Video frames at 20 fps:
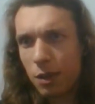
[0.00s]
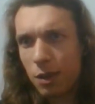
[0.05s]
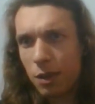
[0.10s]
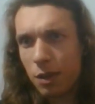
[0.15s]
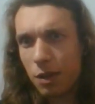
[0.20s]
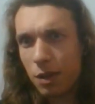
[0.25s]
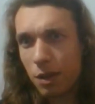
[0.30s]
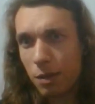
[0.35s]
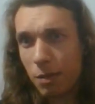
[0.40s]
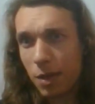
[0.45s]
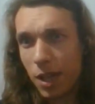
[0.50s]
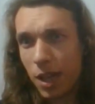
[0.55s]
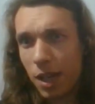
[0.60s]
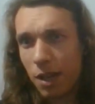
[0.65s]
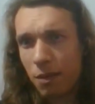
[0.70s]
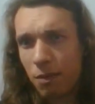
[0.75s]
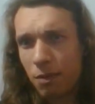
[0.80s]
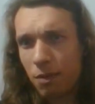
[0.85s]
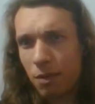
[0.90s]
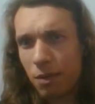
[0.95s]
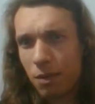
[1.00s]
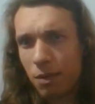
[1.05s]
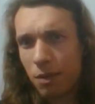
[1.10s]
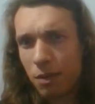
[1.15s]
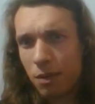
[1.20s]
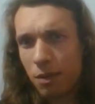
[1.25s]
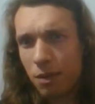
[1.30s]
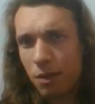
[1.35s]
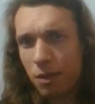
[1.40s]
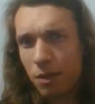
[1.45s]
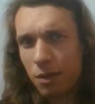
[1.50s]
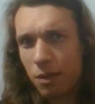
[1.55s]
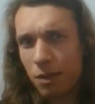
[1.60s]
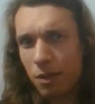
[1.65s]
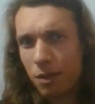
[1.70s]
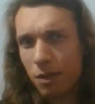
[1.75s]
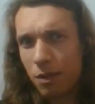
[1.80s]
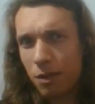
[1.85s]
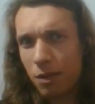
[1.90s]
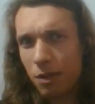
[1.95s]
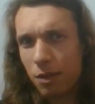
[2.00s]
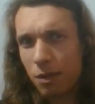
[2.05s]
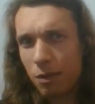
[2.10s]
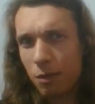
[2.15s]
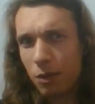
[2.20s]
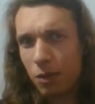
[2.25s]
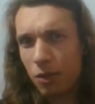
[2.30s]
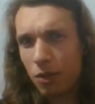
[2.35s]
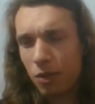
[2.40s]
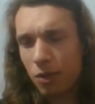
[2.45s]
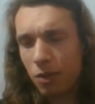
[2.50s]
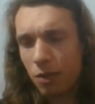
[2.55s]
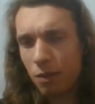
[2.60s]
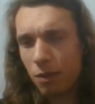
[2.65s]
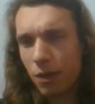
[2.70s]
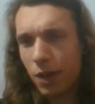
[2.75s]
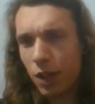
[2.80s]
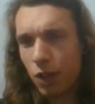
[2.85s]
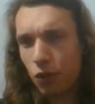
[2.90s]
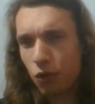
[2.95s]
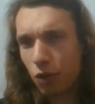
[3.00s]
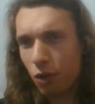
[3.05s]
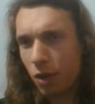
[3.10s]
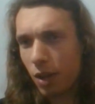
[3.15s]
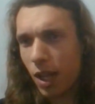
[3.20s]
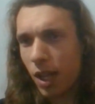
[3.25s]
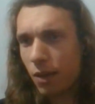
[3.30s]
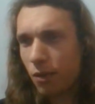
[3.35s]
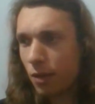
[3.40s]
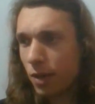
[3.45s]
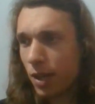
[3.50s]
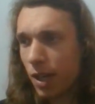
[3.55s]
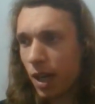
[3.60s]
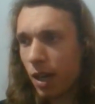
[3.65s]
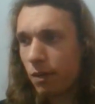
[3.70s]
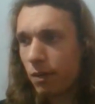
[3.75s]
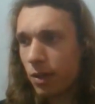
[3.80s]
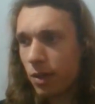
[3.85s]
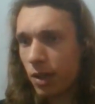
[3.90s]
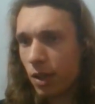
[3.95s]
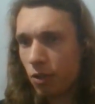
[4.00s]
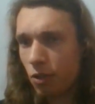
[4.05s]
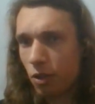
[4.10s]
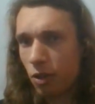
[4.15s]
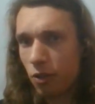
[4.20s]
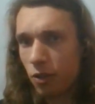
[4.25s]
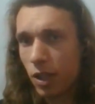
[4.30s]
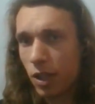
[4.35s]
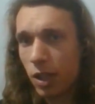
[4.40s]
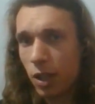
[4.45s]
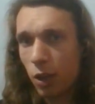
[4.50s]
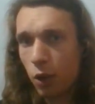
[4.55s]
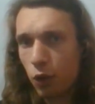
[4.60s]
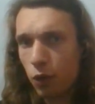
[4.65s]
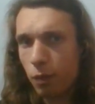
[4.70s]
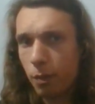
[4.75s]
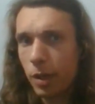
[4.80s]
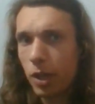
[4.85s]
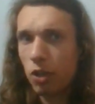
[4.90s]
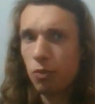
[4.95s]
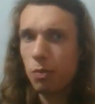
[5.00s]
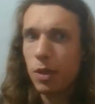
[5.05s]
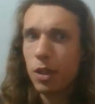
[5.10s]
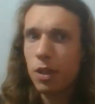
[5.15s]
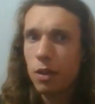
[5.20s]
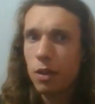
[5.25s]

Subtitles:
in my life, which is a very short life, and I haven't actually seen a lot of PHP.